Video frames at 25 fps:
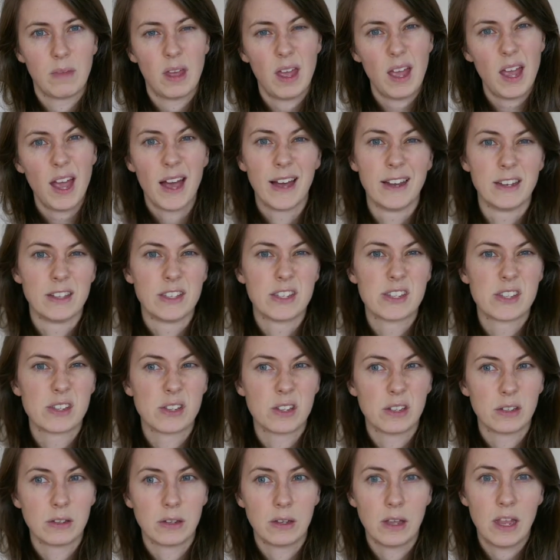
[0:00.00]
adds,
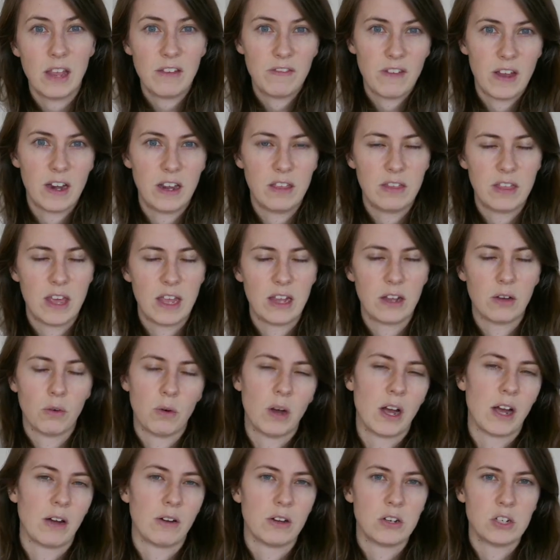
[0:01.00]
if anything, or
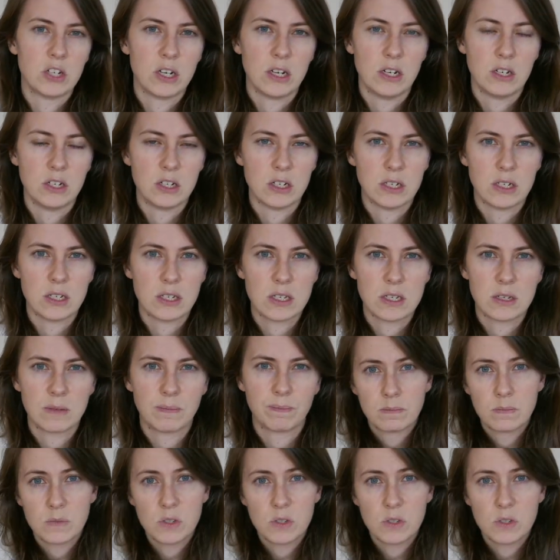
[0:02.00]
how it changes.